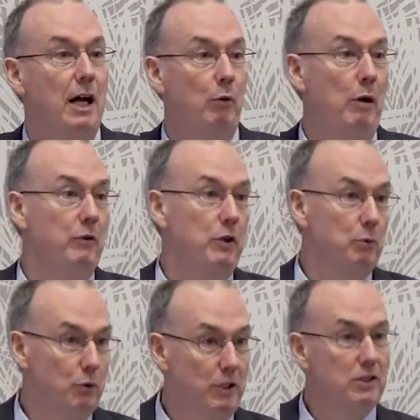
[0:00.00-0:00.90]
However,
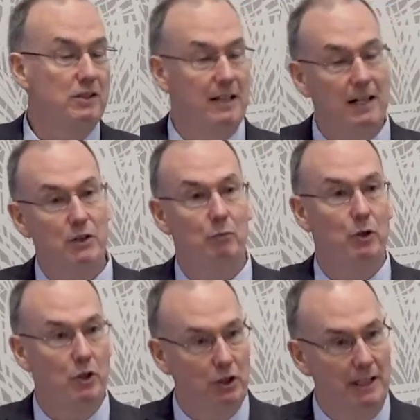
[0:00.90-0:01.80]
you would reach a section
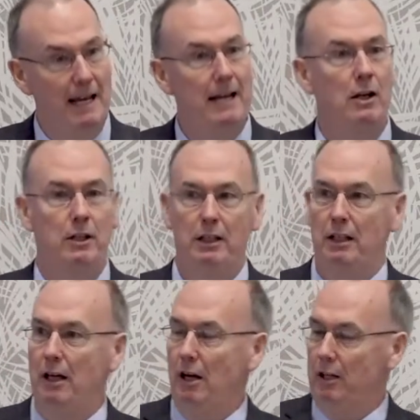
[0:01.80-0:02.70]
where you could get on
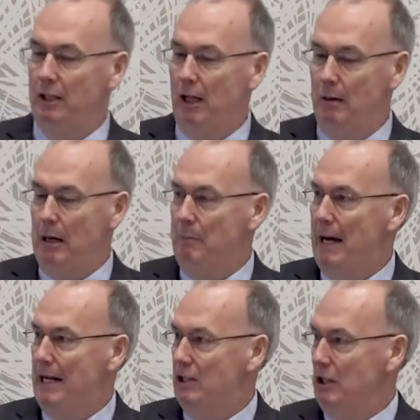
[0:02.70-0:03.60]
a
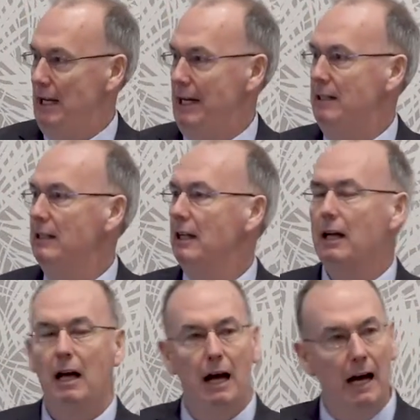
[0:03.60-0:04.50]
managed lane
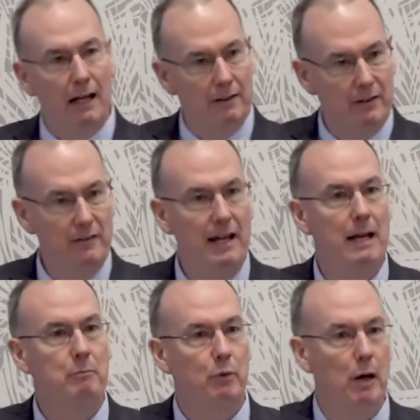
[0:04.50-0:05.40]
and
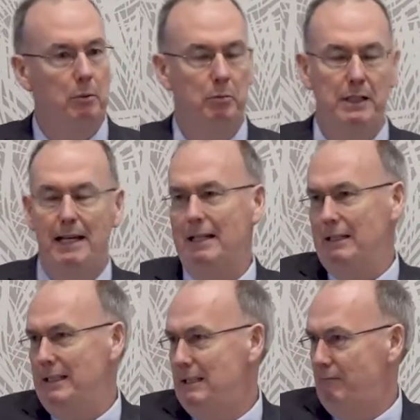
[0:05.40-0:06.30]
then probably get at
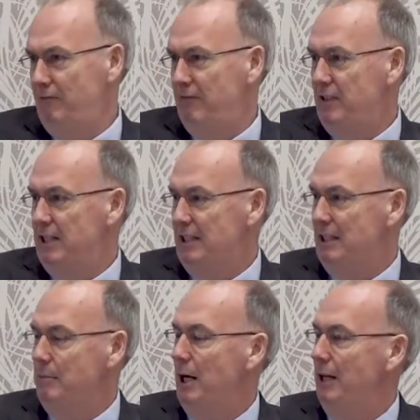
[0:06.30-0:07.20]
least 50,
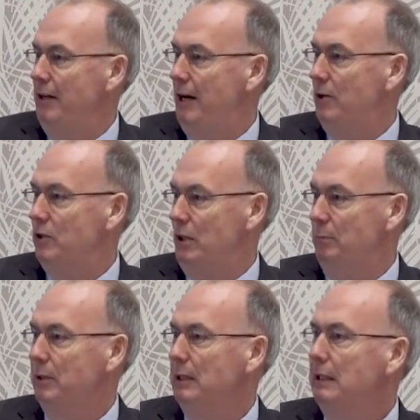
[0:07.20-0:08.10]
60 mile an hour
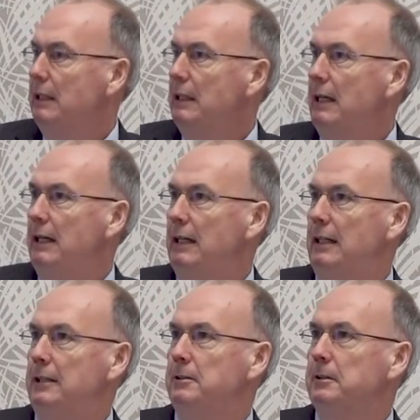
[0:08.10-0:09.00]
trip.
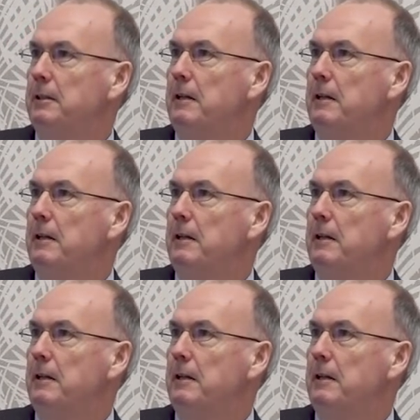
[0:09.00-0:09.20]
That